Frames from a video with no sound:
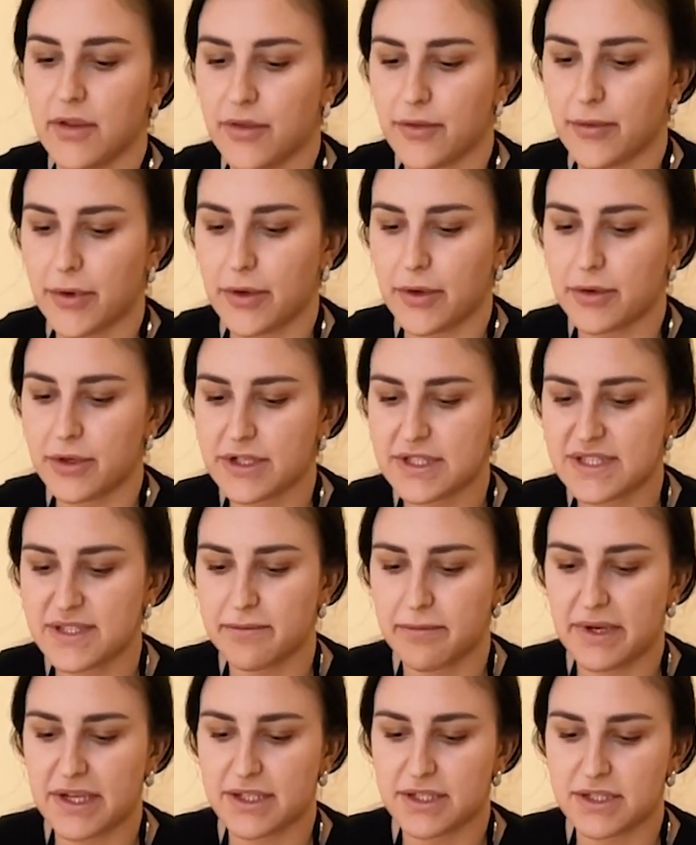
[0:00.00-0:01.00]
Throw your
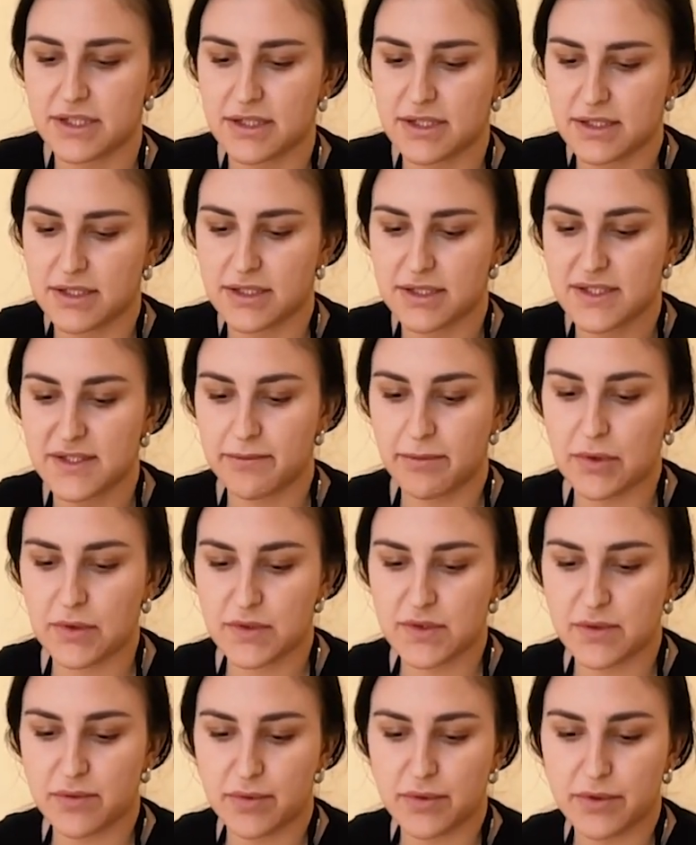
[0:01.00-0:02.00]
sponge in the
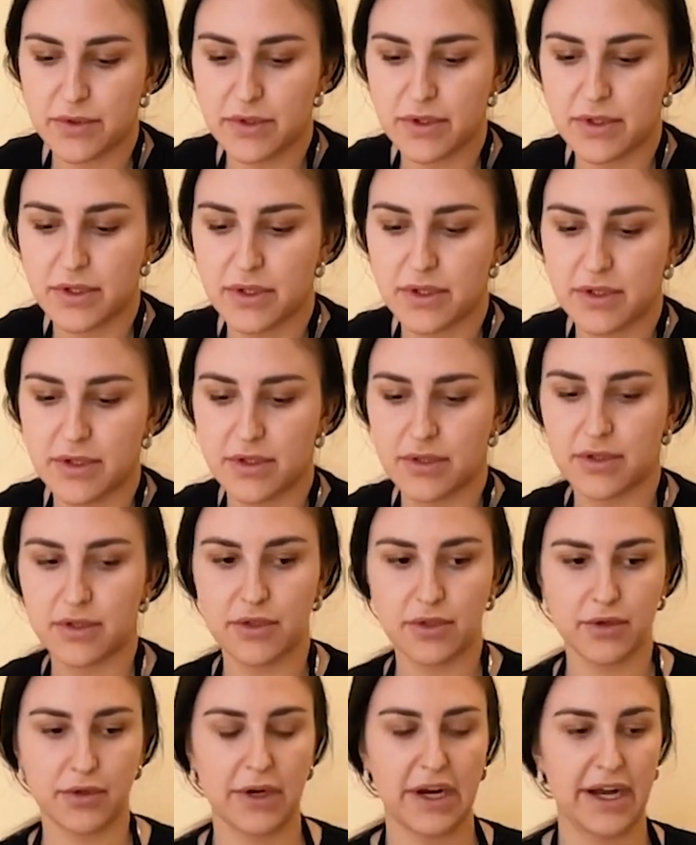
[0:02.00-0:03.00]
disposable
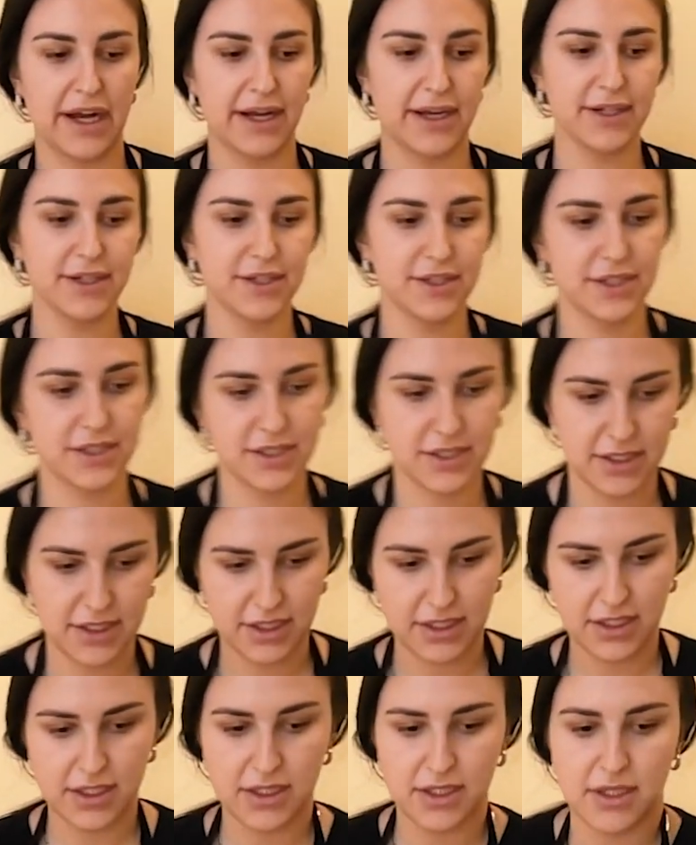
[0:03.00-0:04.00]
trash.
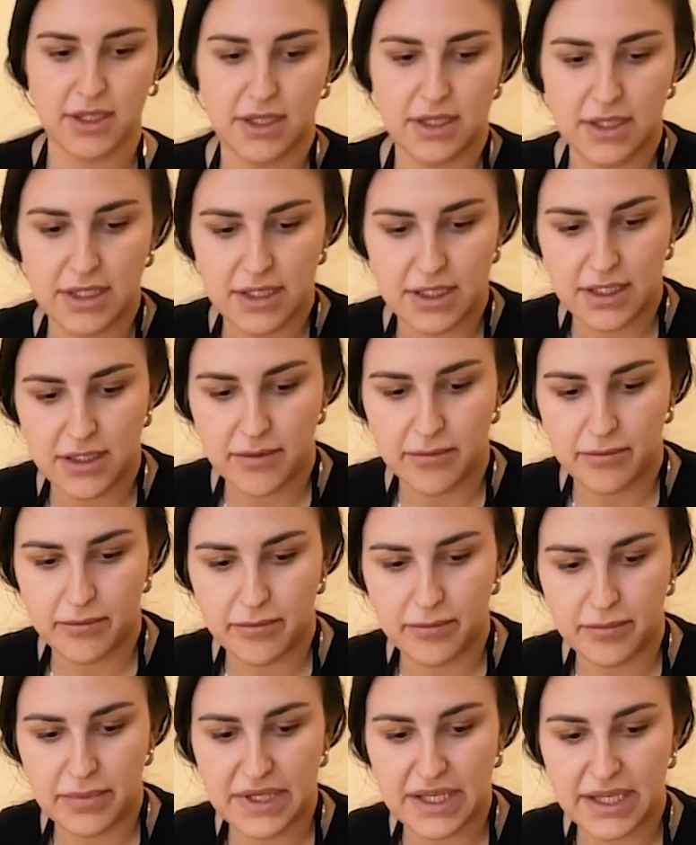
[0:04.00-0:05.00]

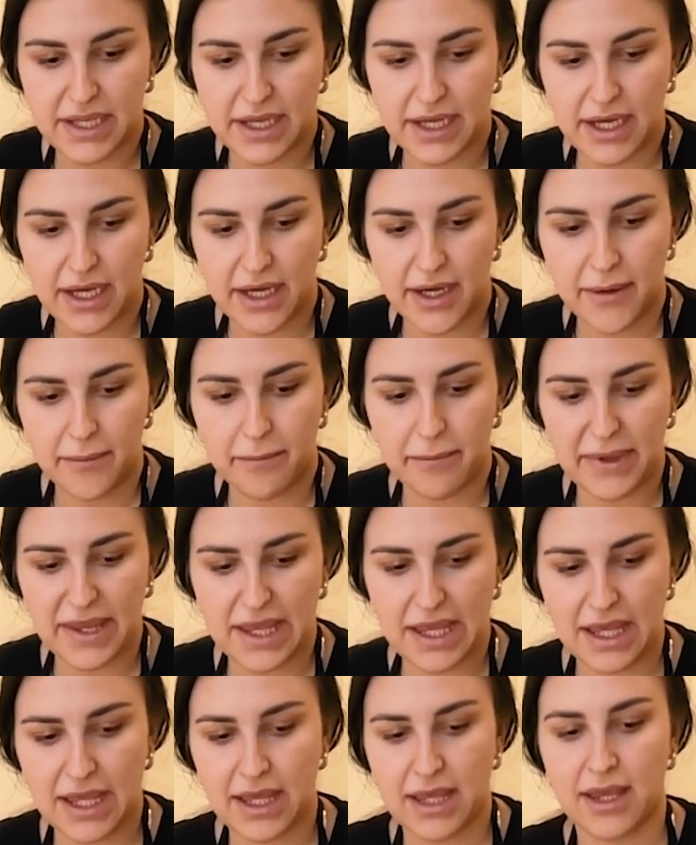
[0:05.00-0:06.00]
Pick up
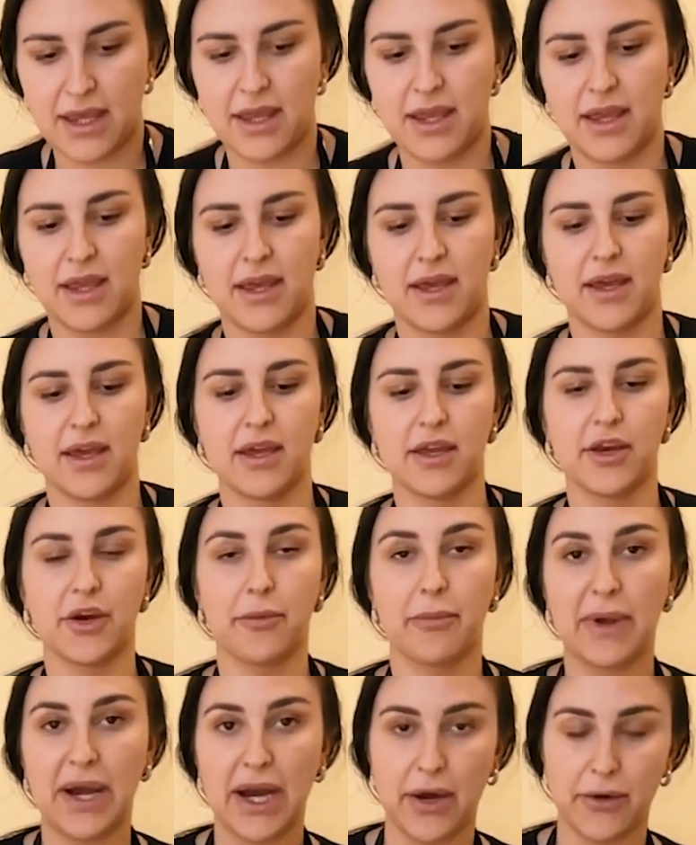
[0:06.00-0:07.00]
your
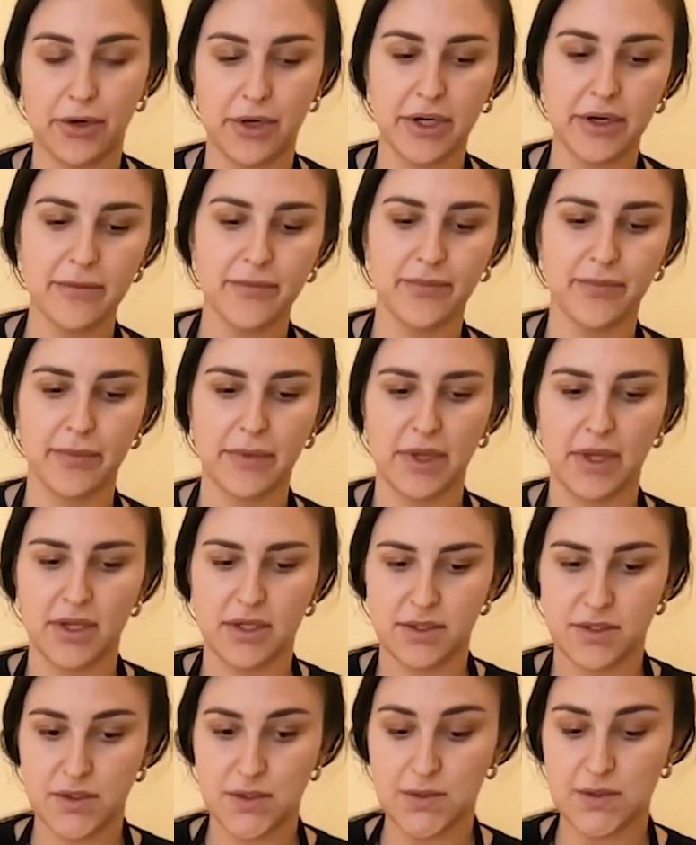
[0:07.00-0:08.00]
powder
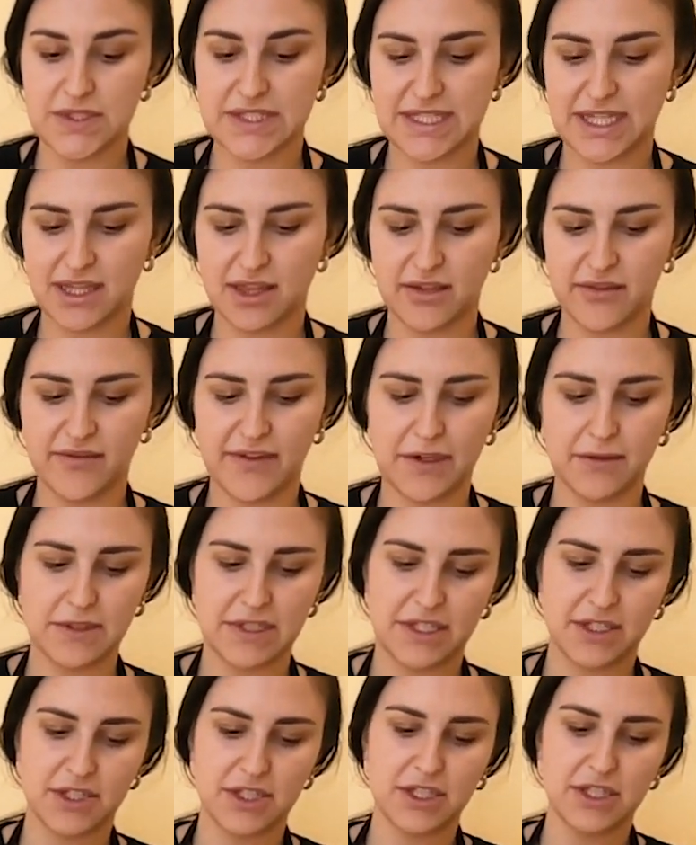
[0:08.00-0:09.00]
to set the
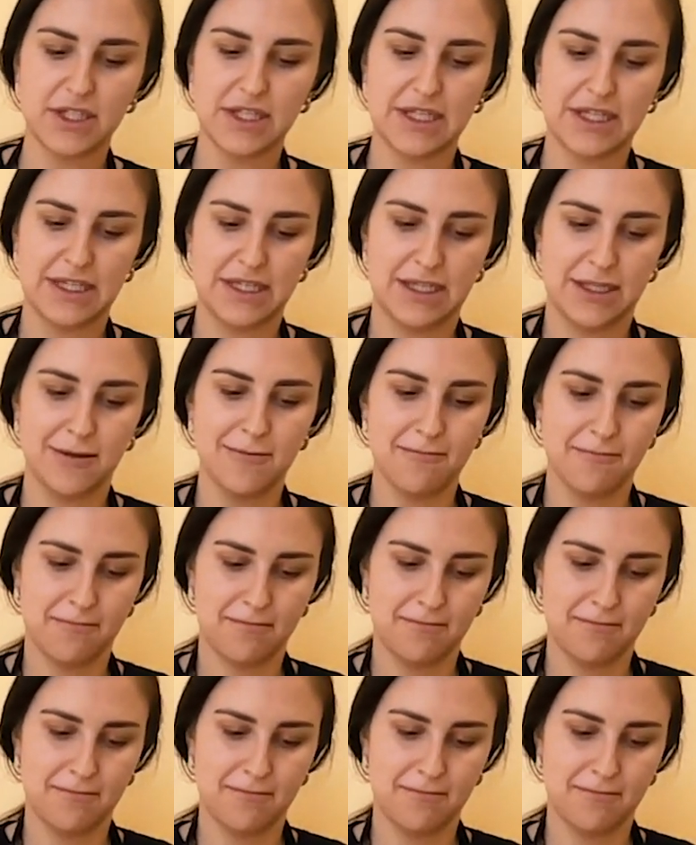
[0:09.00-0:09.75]
foundation in.